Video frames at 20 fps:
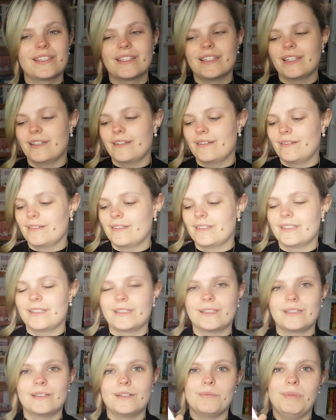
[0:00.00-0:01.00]
So
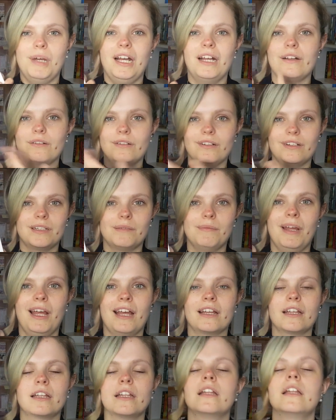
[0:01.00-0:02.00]
there's no barcode on the
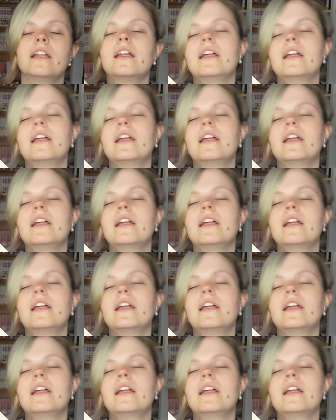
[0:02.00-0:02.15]
map.